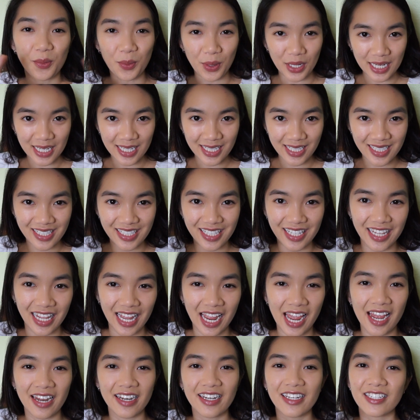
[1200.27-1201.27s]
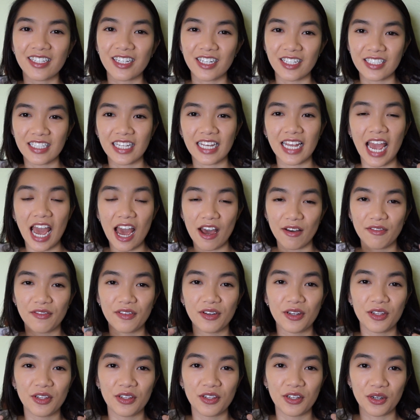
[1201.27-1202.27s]
Queensland is because they have
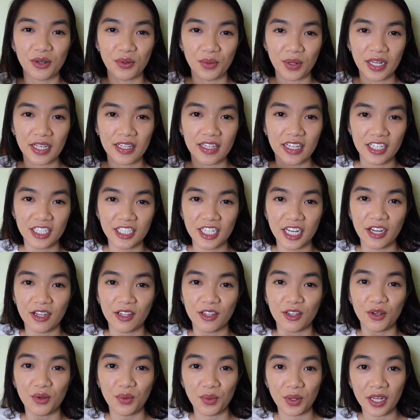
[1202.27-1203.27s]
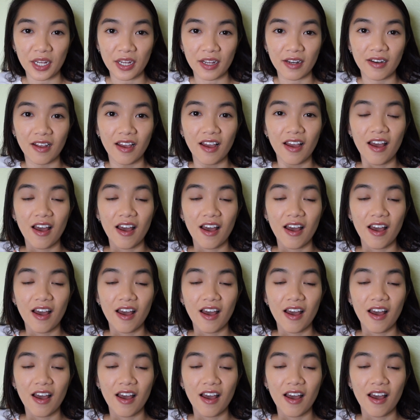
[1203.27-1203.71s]
the Queen, they share the Queen